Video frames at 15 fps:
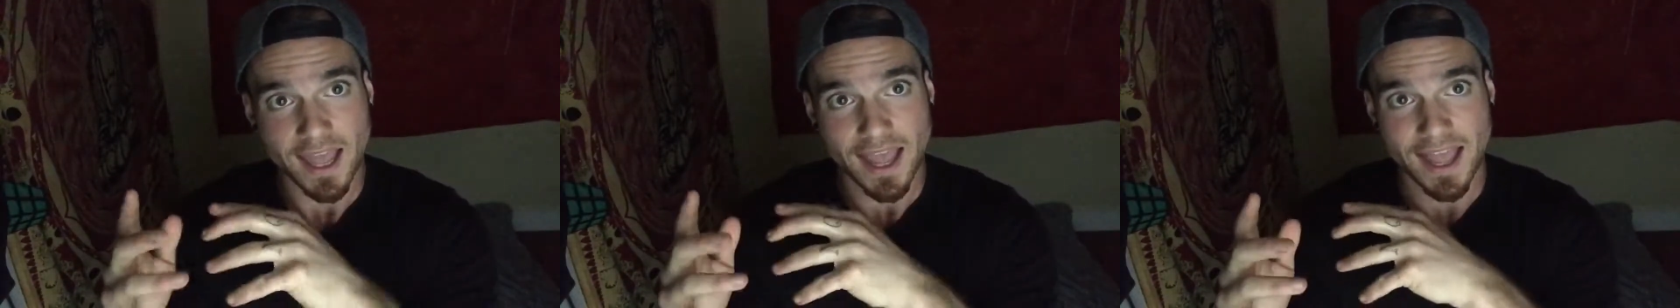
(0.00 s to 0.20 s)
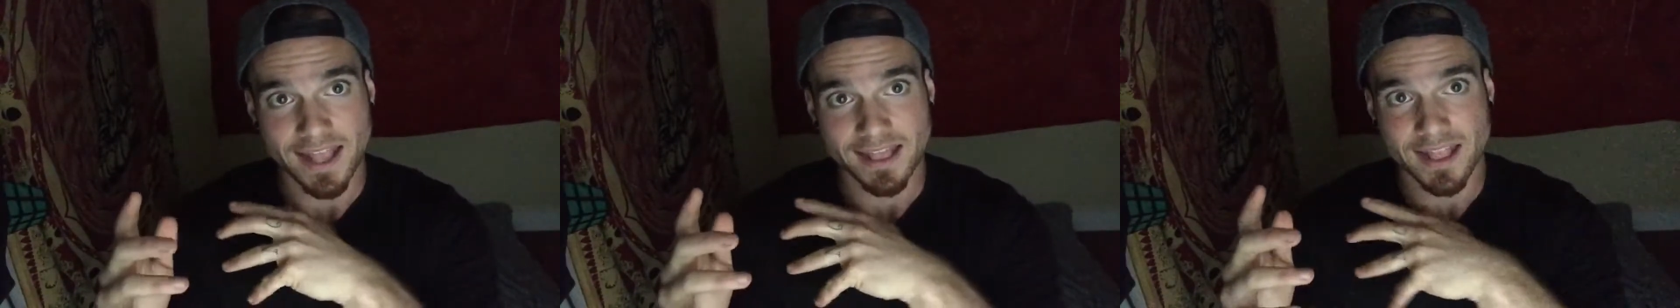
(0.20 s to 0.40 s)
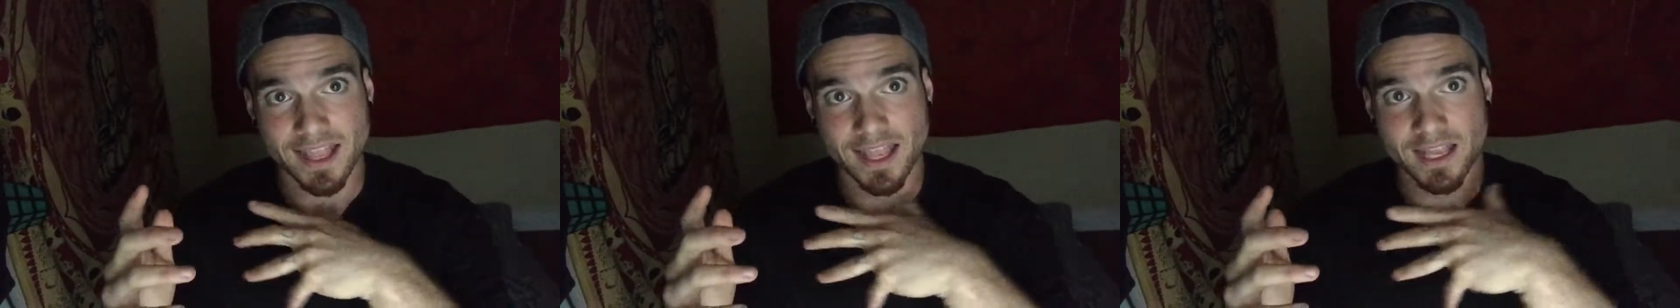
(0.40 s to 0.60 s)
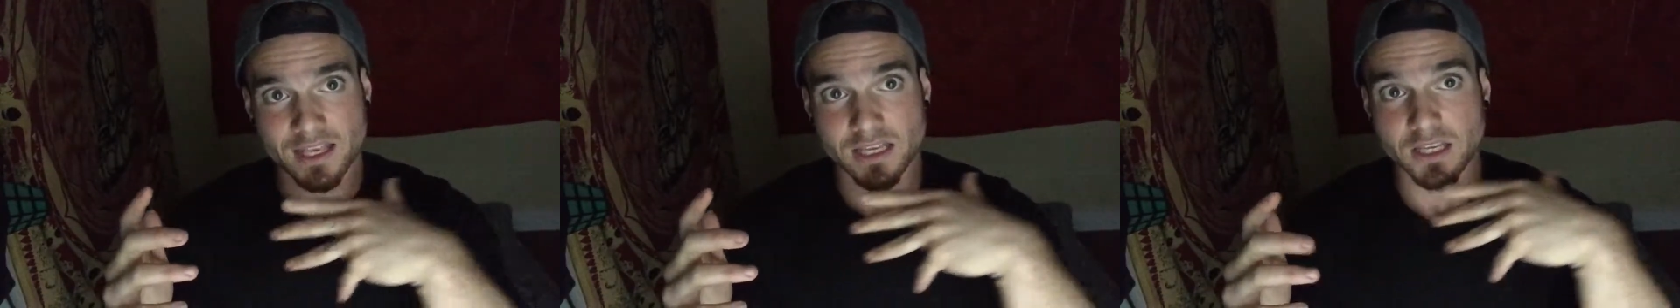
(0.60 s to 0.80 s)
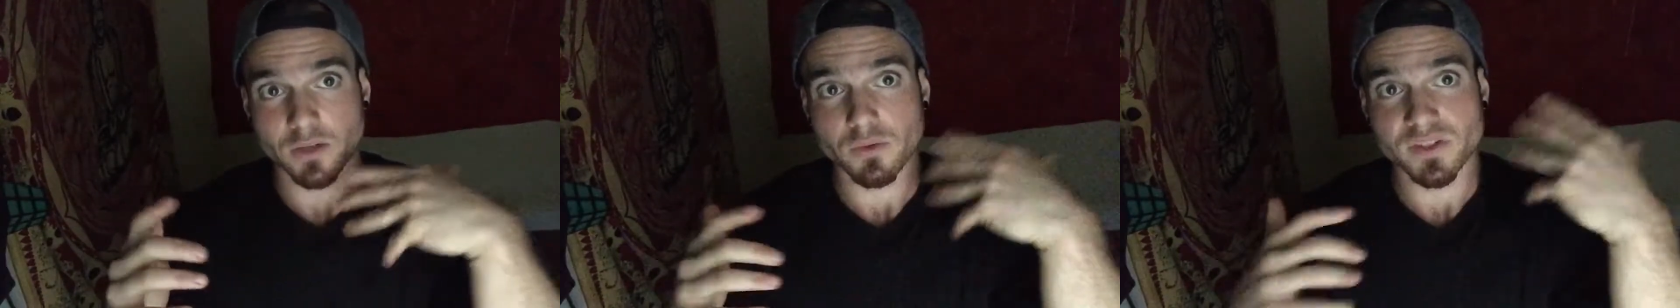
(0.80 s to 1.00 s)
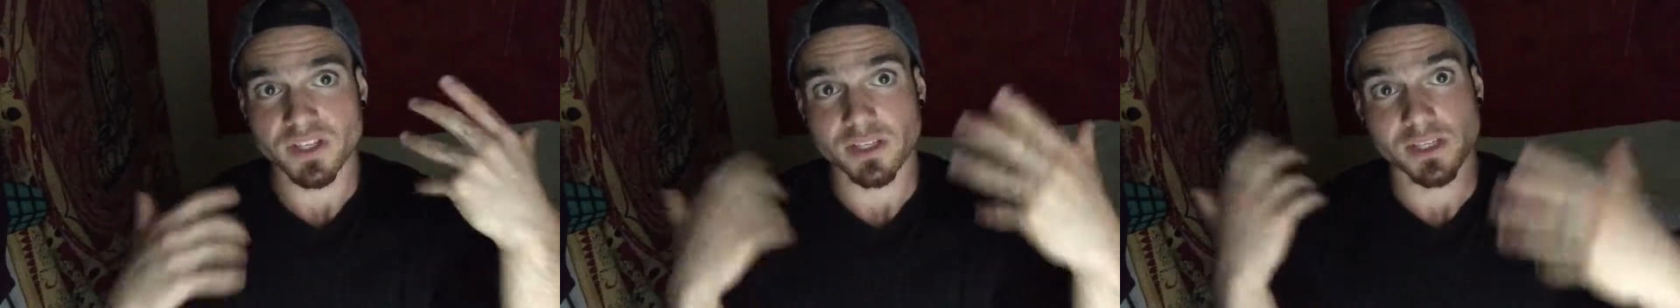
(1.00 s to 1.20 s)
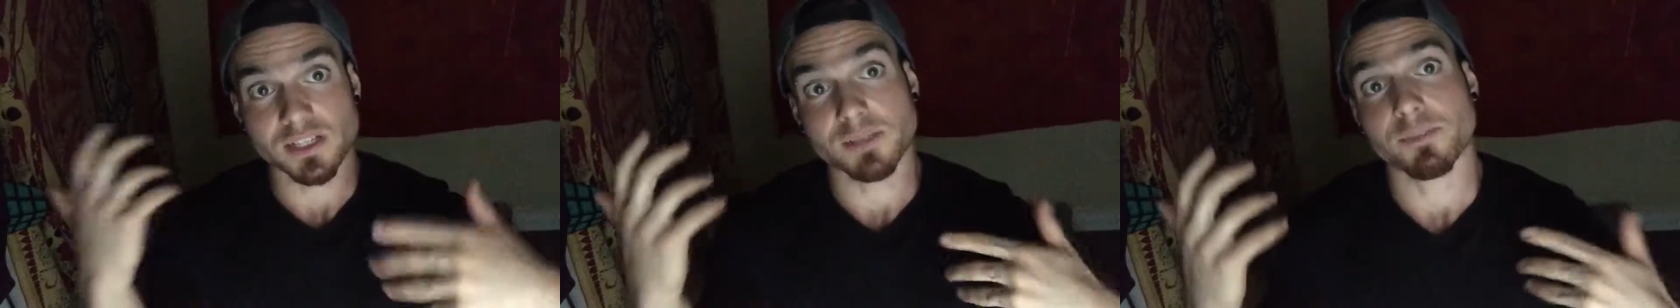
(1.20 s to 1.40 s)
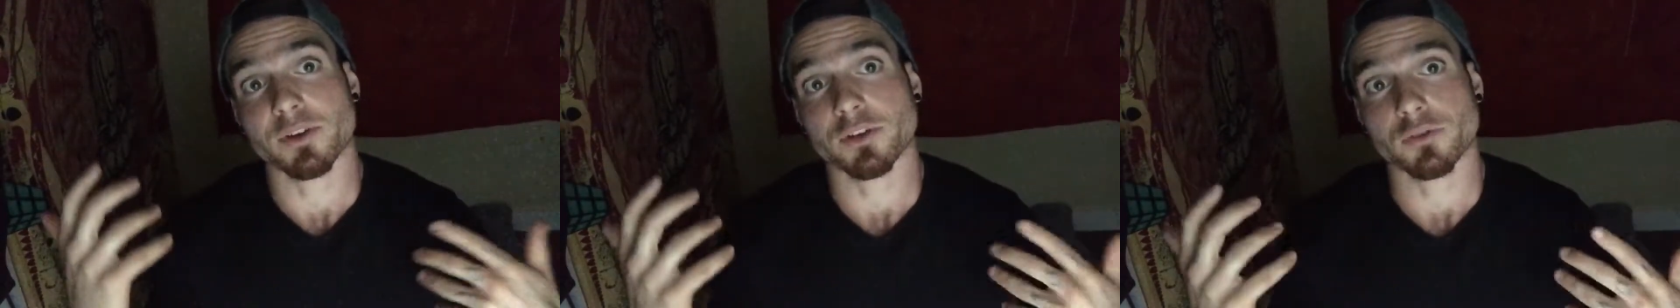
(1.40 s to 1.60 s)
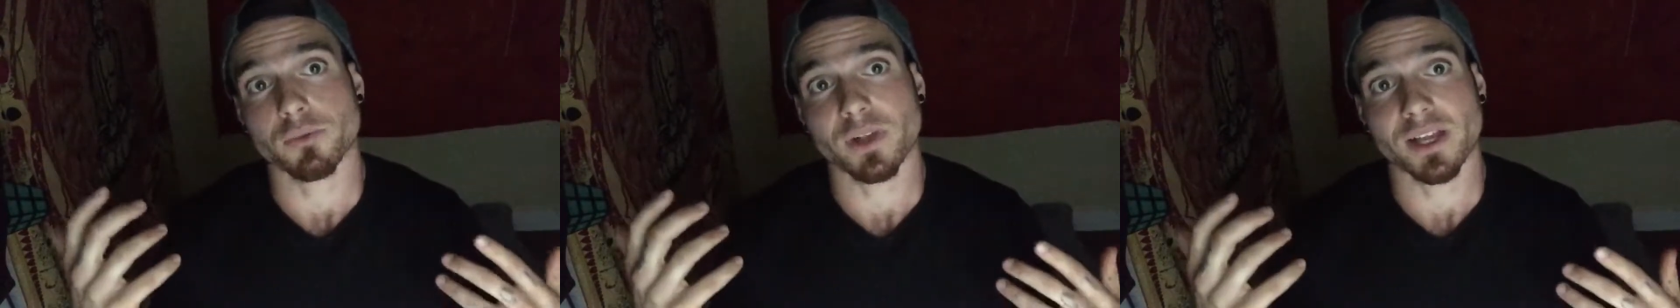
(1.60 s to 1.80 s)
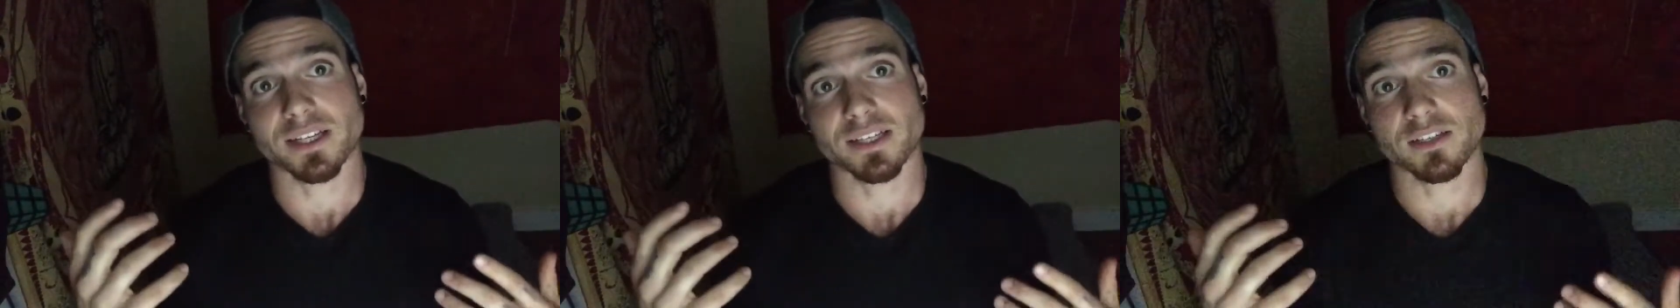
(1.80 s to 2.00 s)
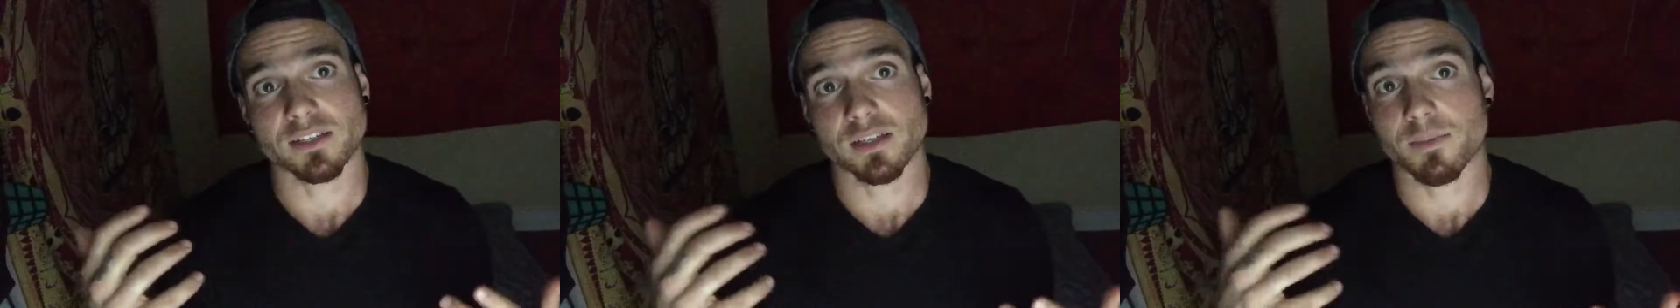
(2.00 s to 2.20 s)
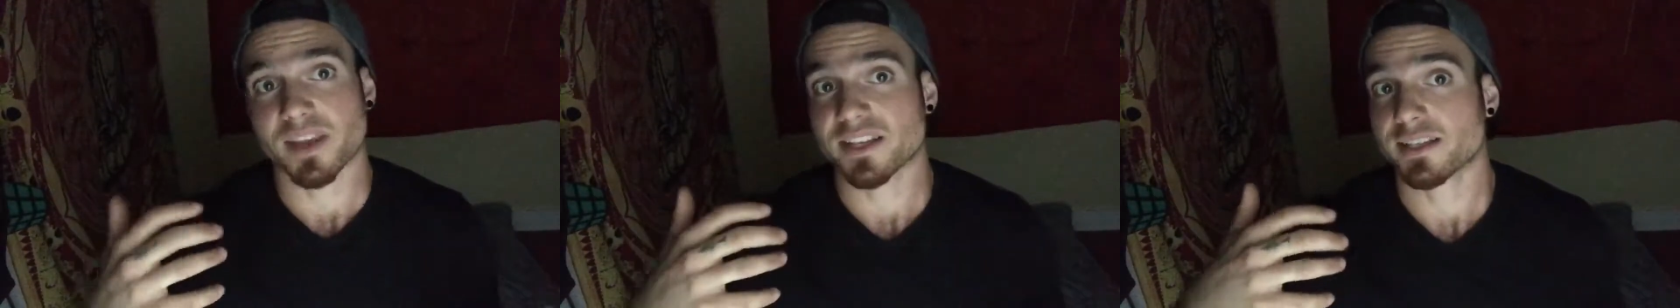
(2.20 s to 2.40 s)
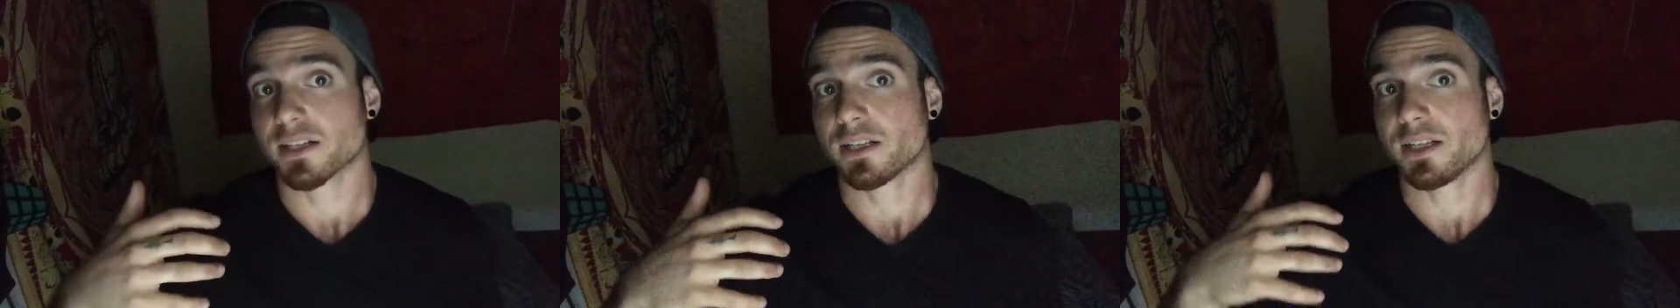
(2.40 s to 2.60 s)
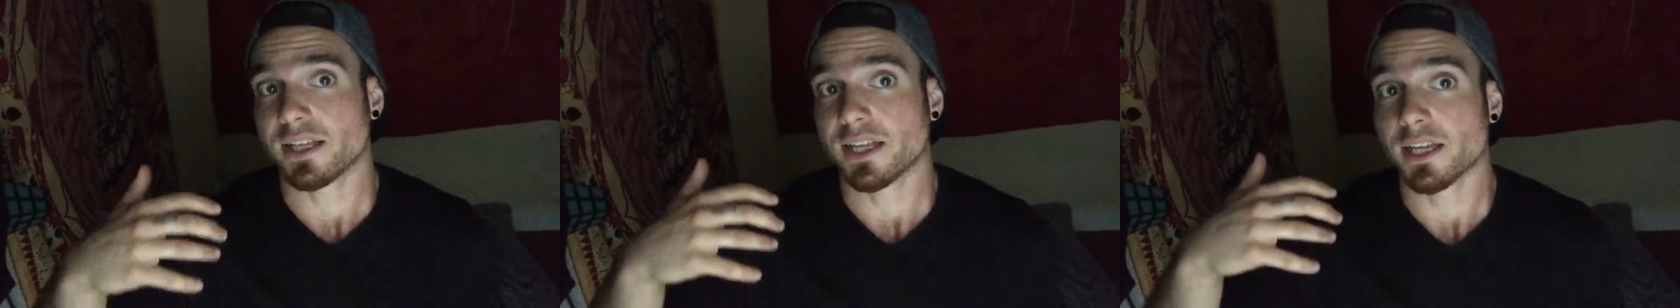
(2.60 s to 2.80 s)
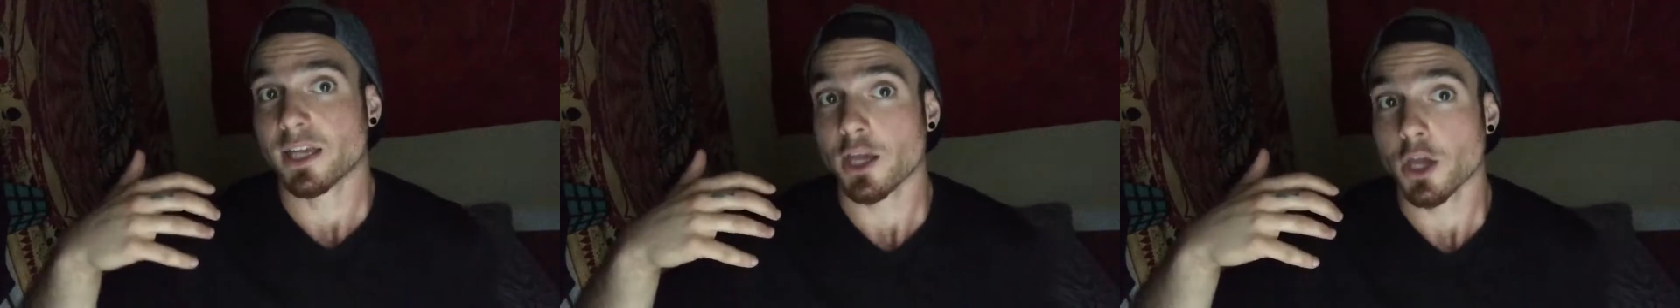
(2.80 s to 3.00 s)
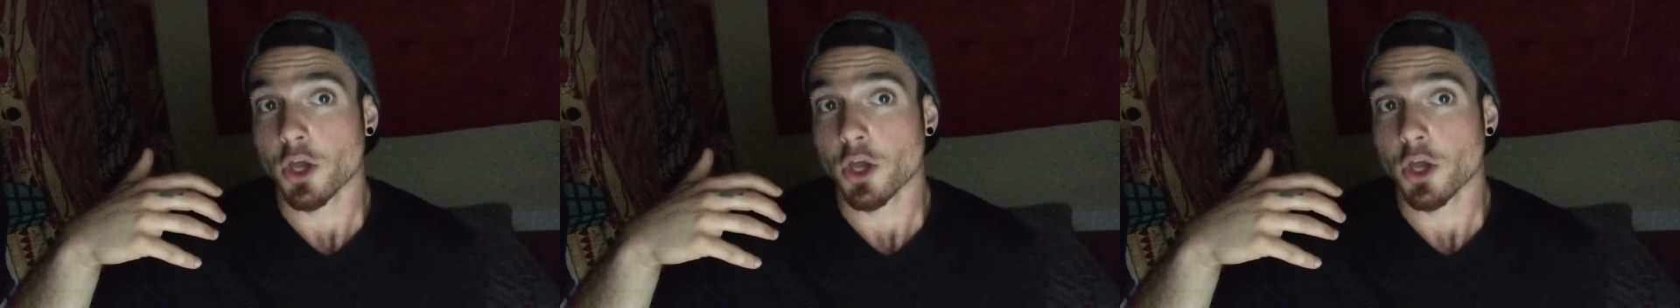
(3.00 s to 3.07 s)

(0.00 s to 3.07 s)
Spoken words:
and then using these spiritual ideals to basically